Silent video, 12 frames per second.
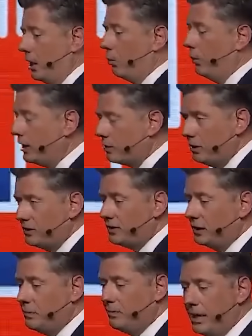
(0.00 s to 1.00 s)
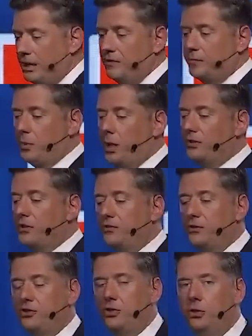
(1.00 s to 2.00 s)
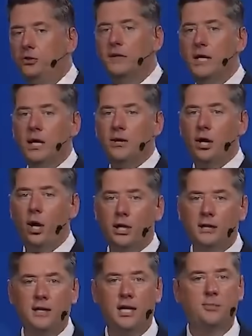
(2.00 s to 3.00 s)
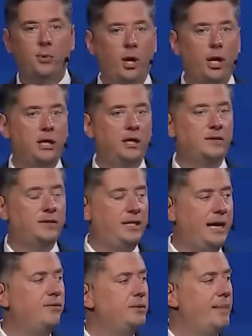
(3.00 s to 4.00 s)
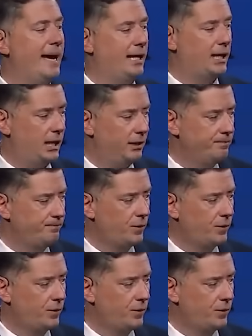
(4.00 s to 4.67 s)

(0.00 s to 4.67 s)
A rigorous and competitive process to choose the architect brought us David Manica,